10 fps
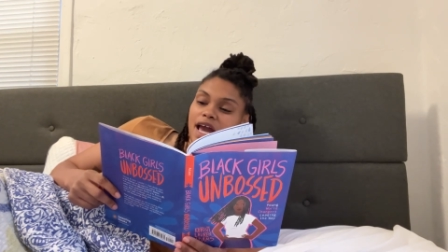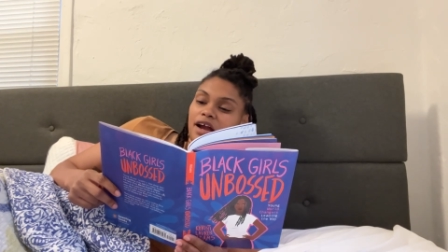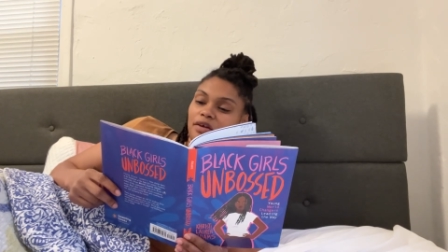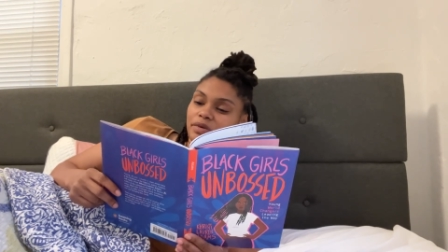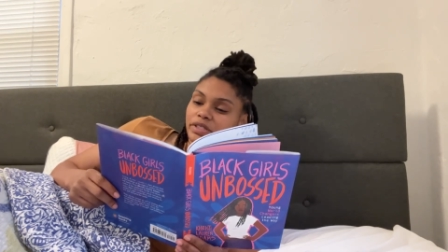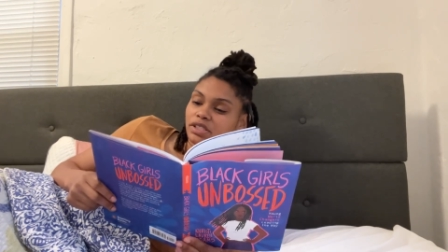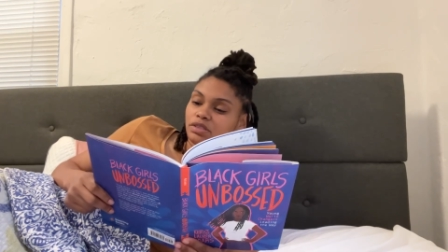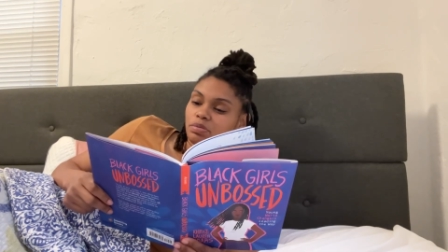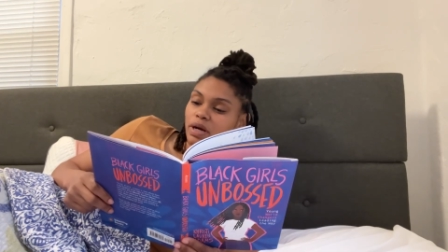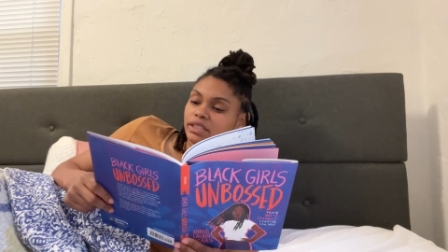Her
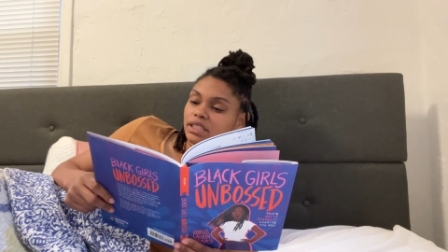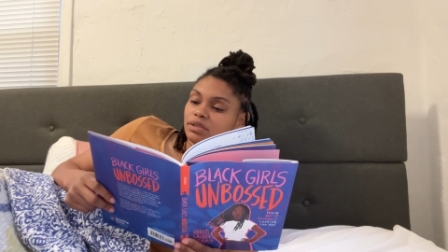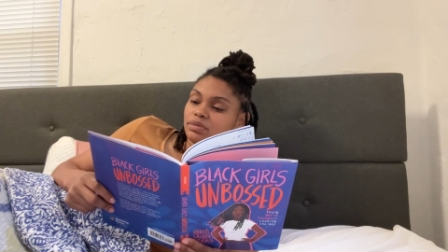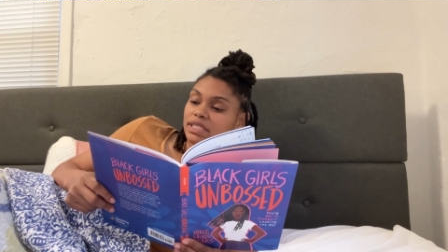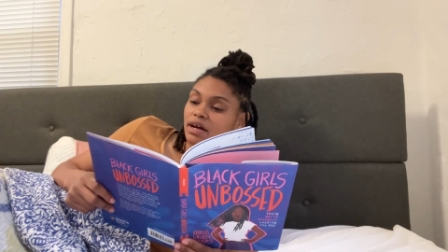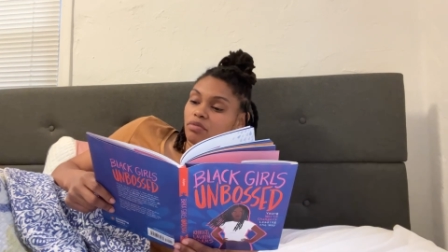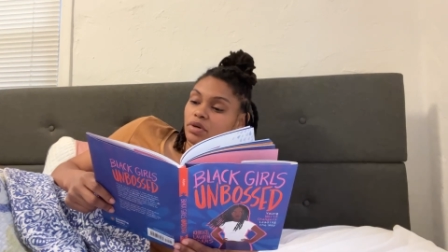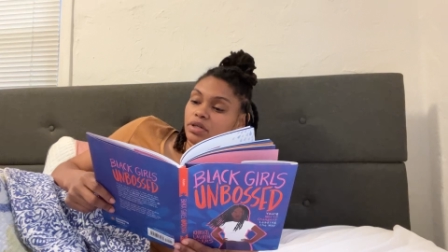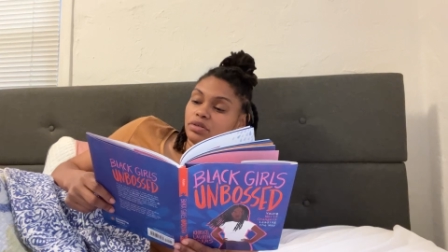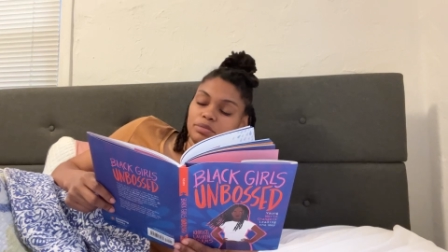research projects, which have
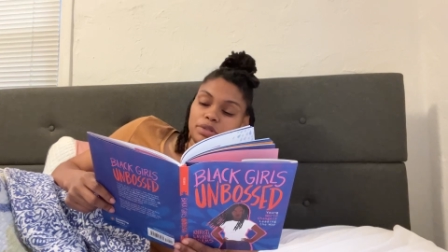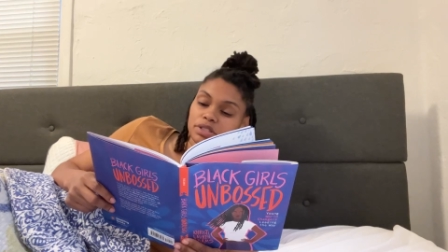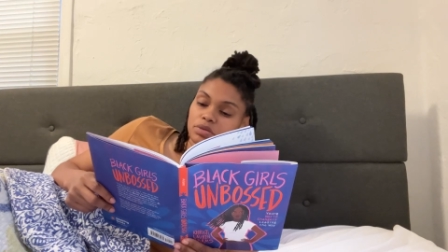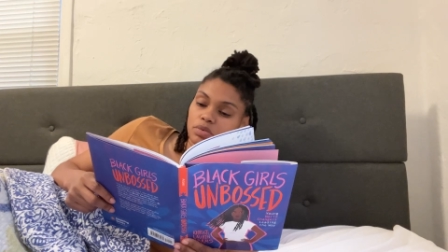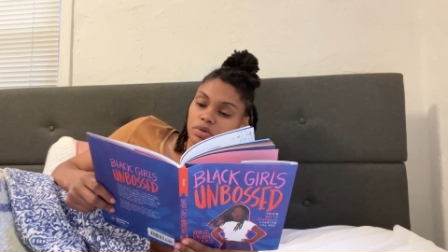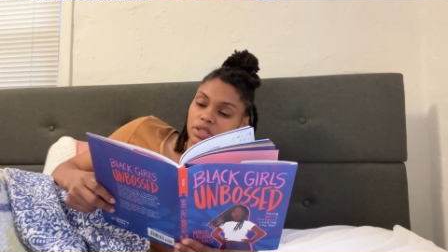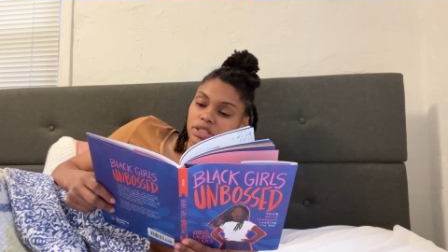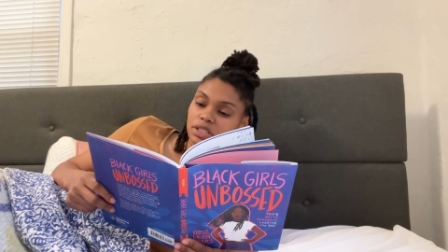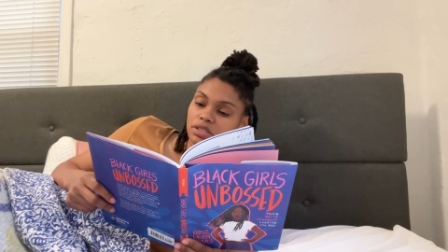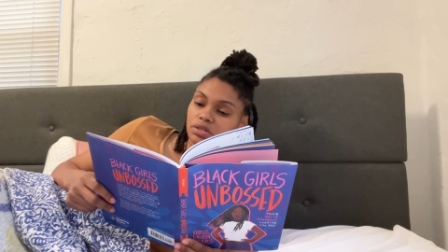won numerous awards,
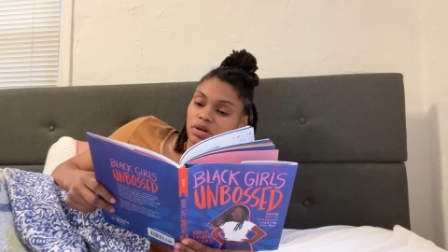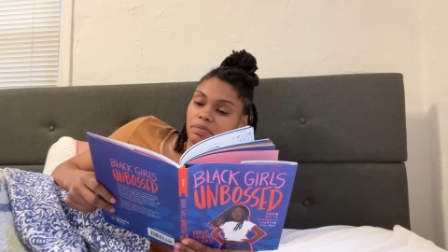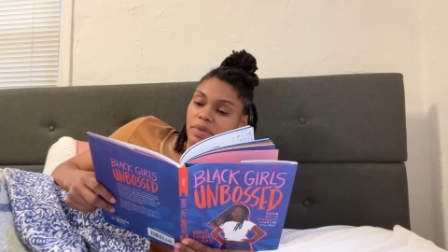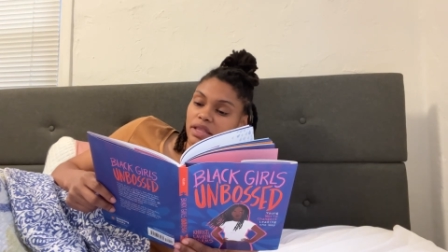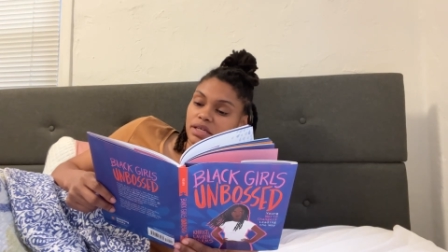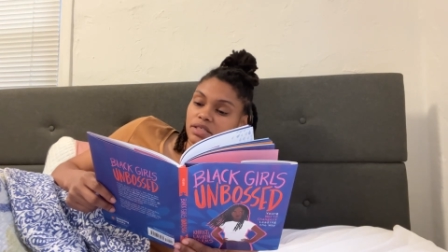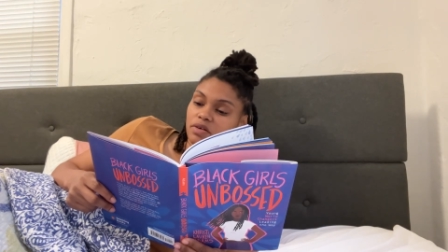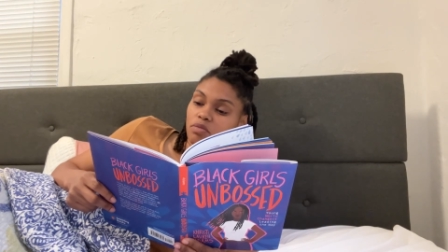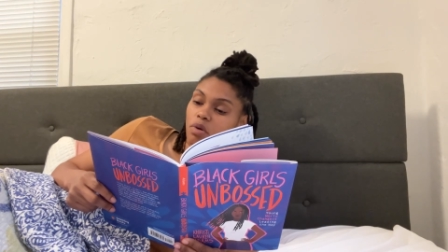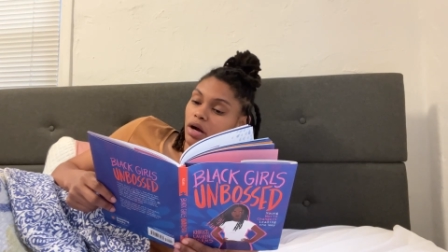centered on methods
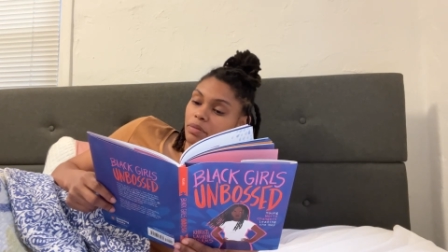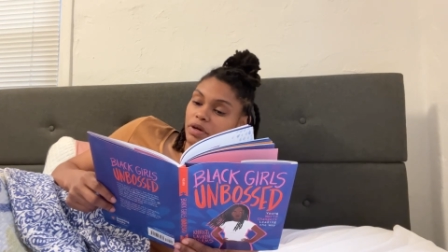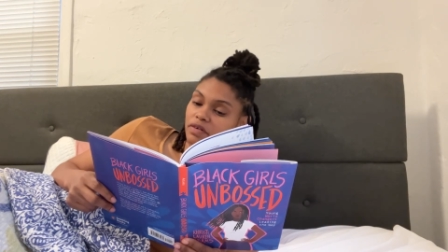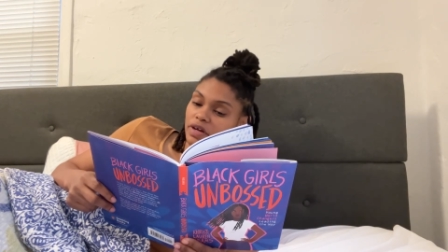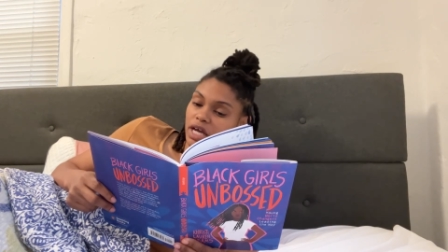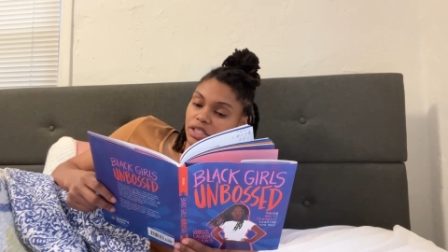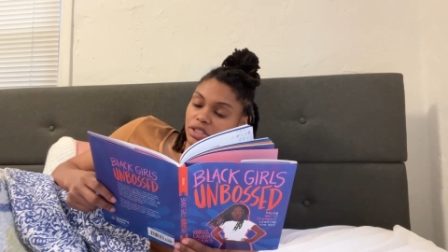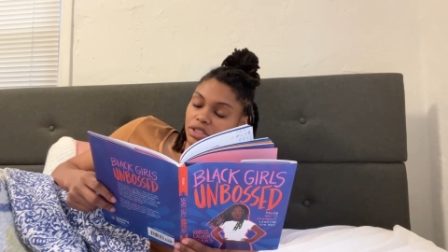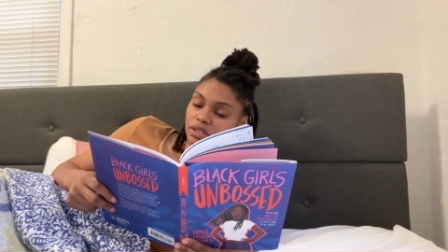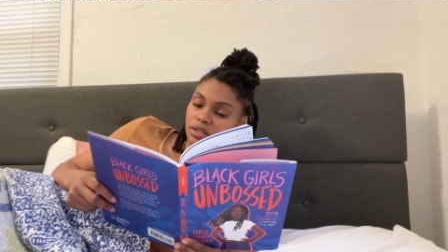of water
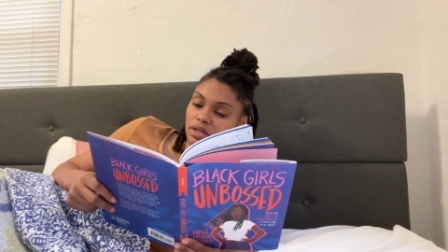purification.